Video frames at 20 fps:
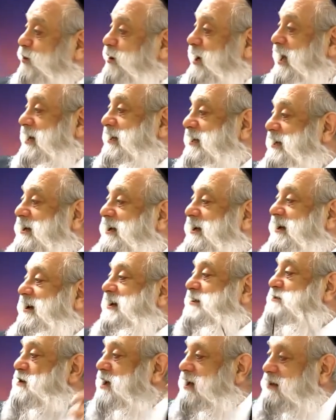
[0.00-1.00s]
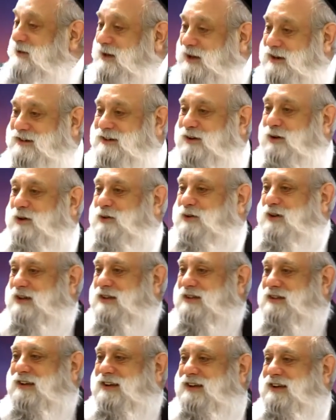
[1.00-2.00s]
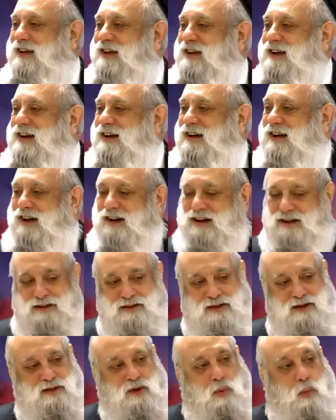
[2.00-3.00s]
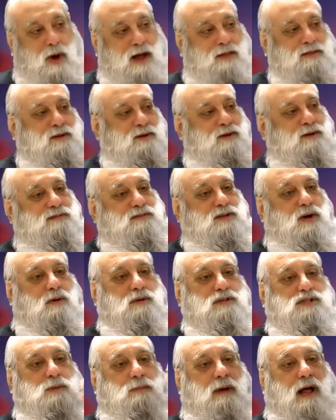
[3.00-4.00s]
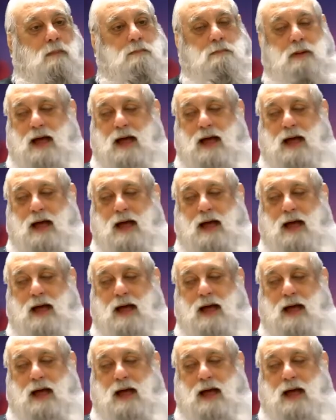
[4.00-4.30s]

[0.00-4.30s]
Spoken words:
know, Hanukkah and all the wonder of Torah Shebaal